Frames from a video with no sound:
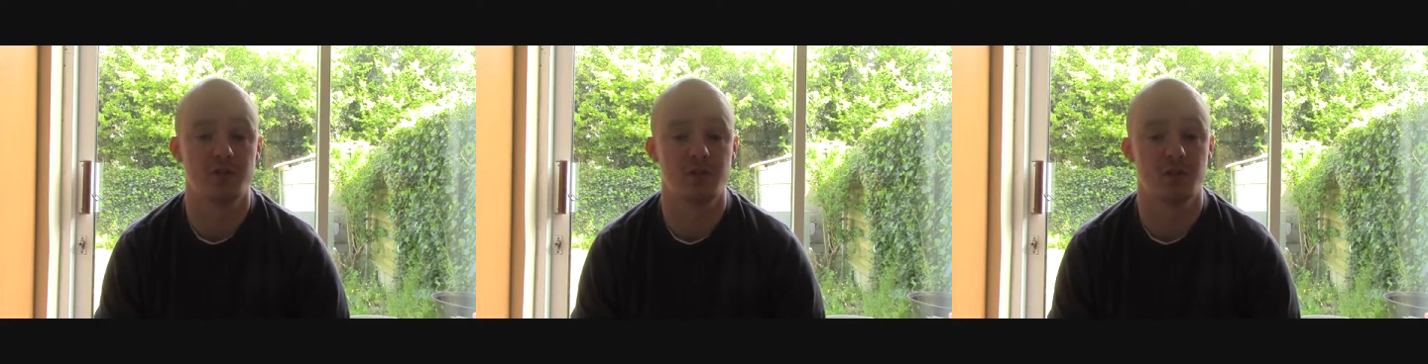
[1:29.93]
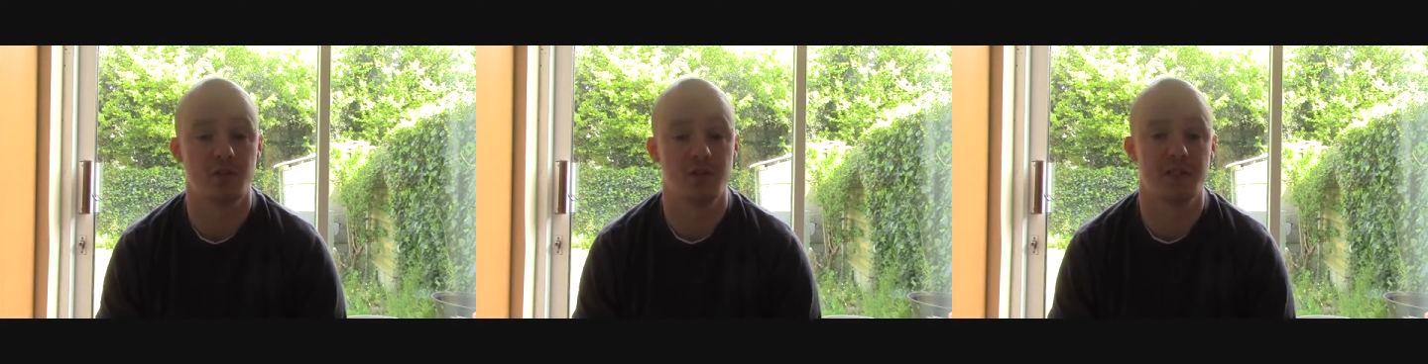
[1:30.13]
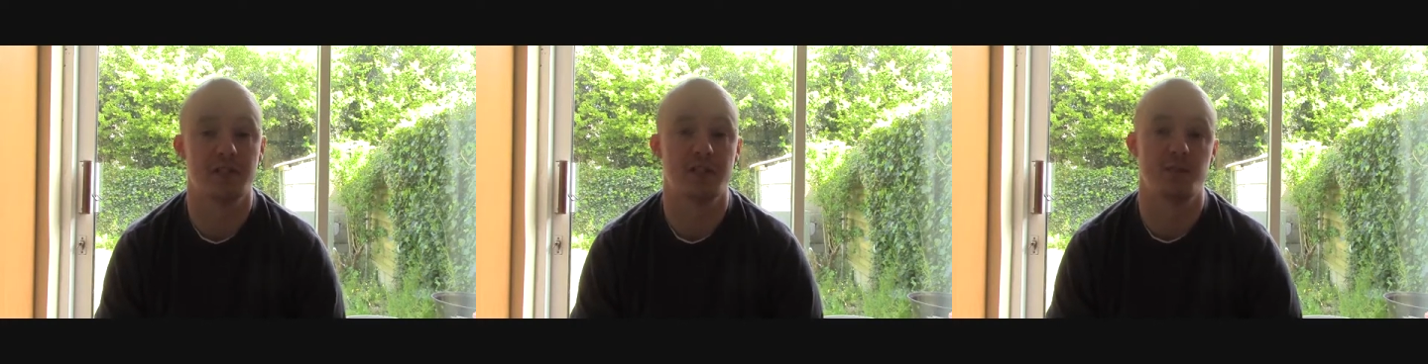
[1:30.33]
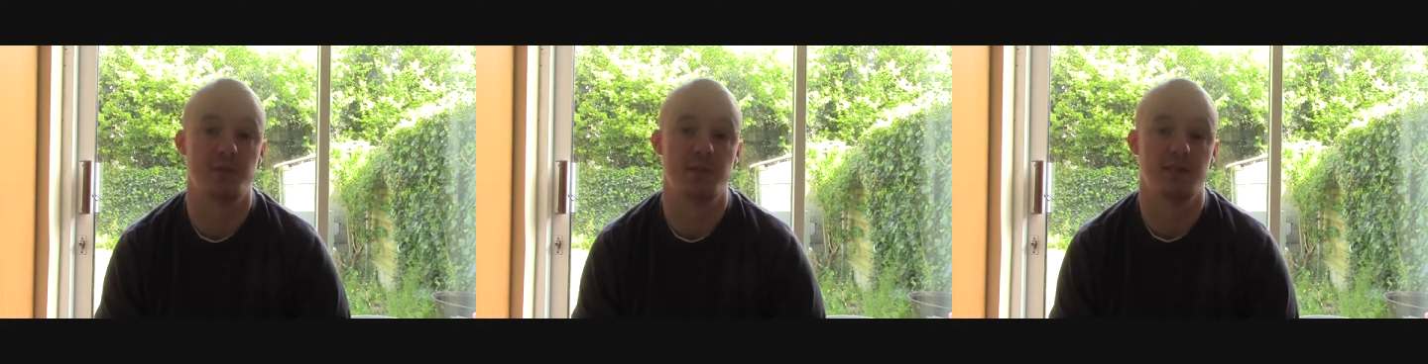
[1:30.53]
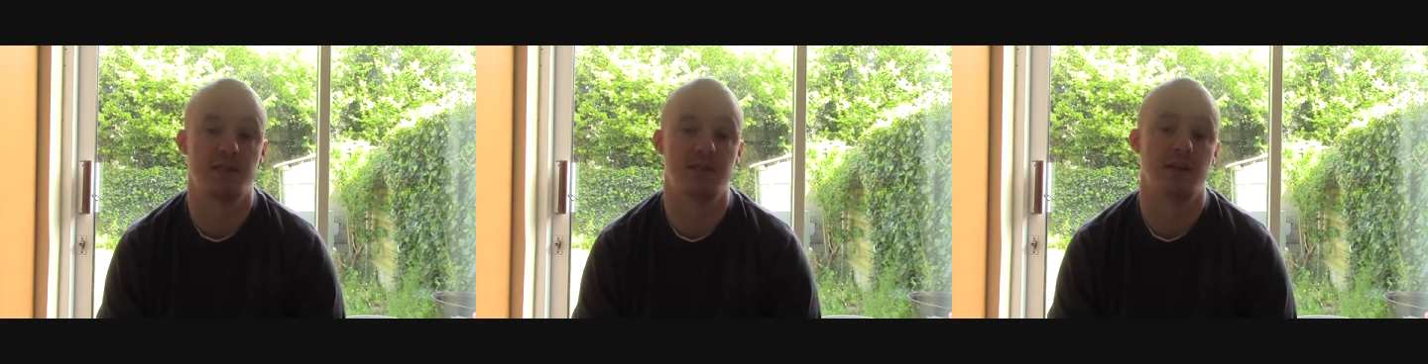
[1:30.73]
Sunrise
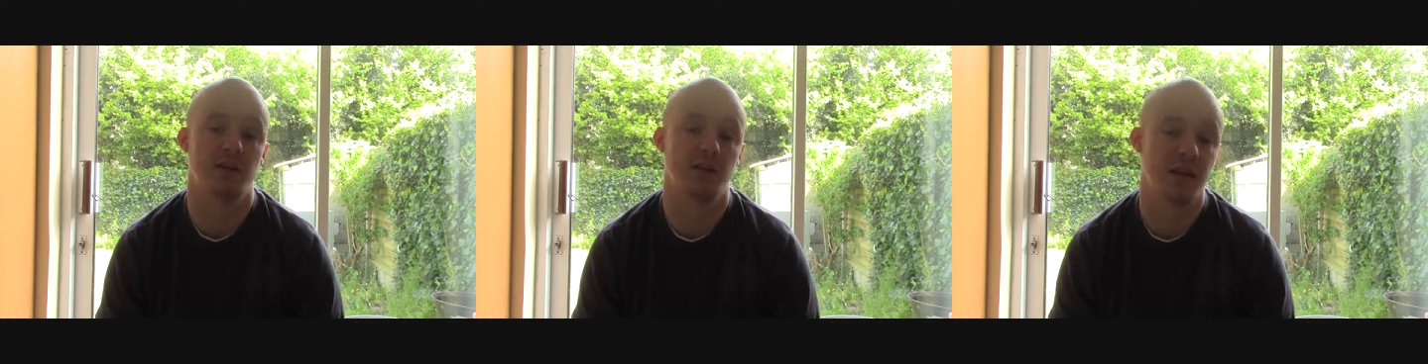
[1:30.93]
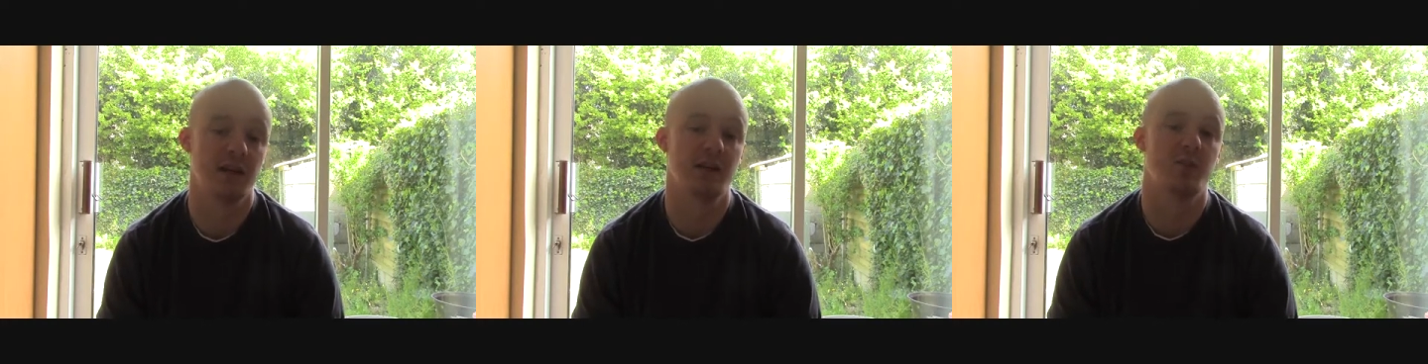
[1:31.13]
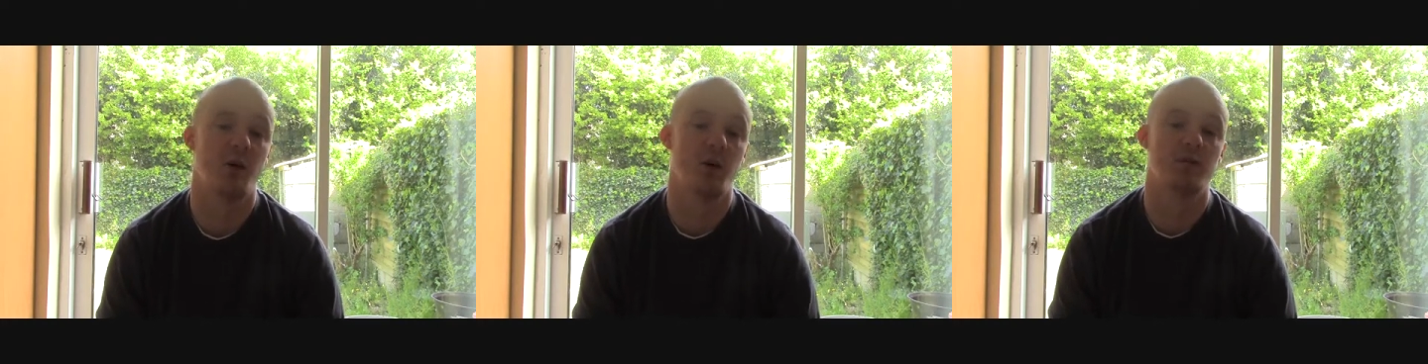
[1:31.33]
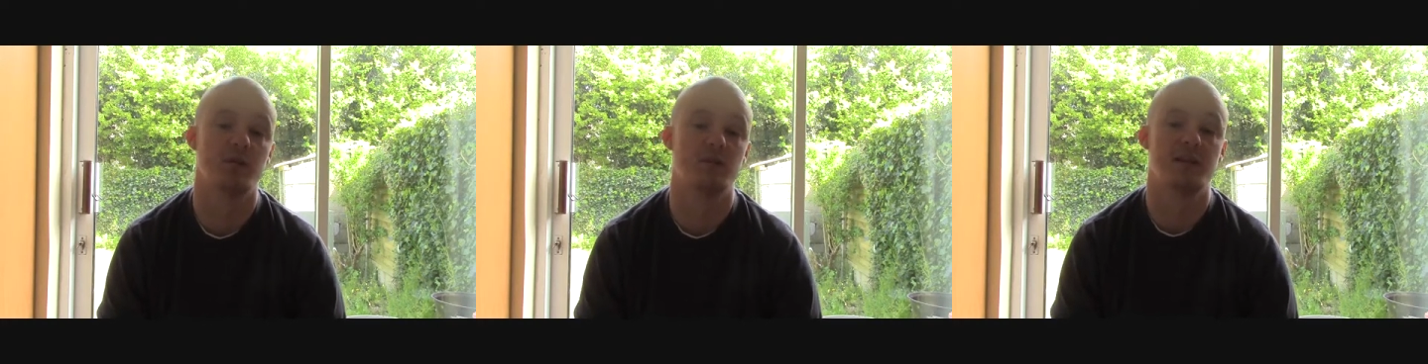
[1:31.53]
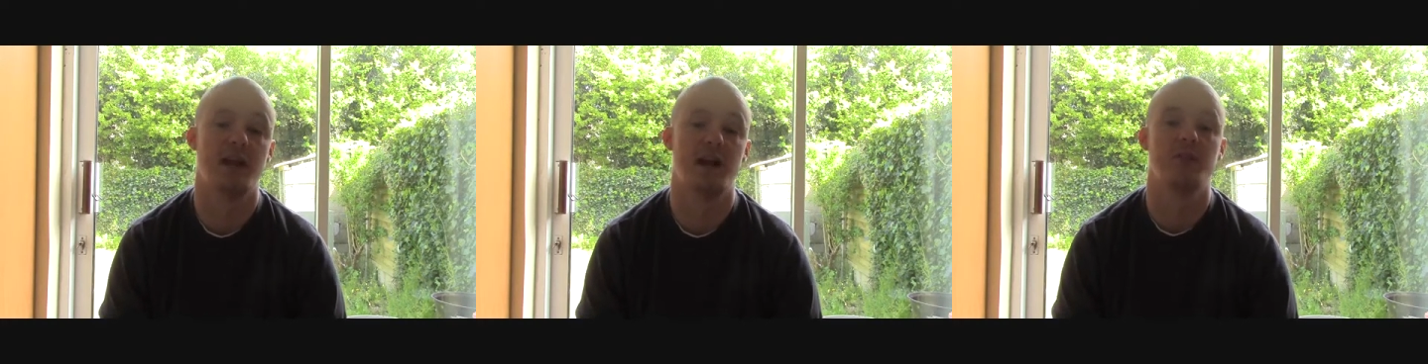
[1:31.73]
LGBT are a key
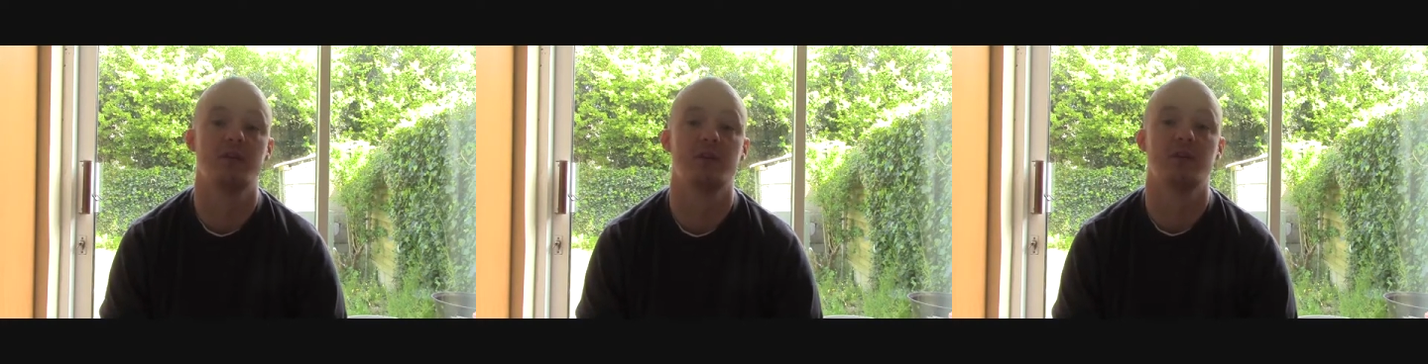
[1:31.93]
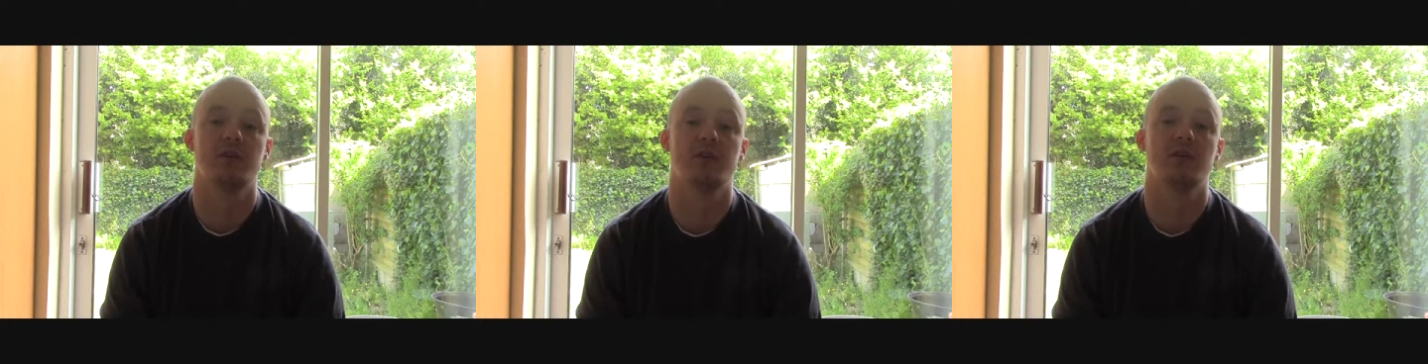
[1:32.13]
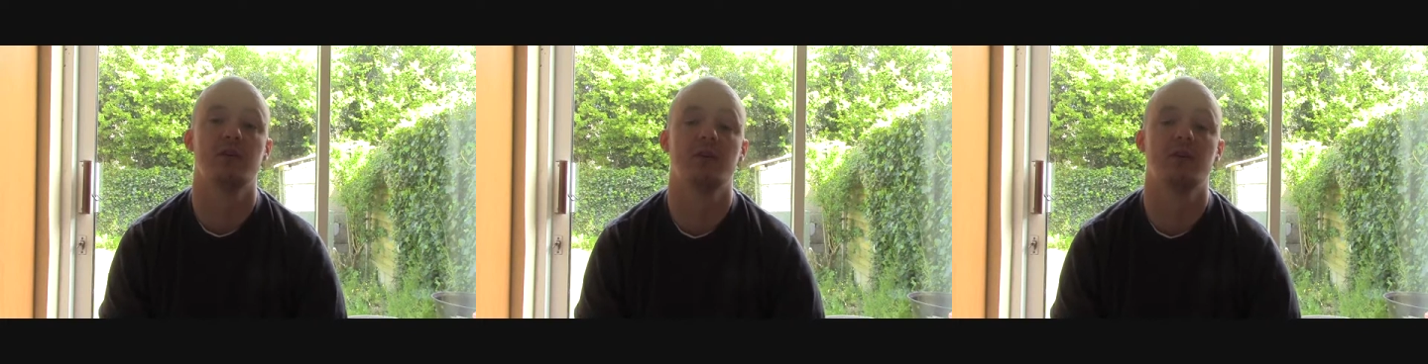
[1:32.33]
component to countering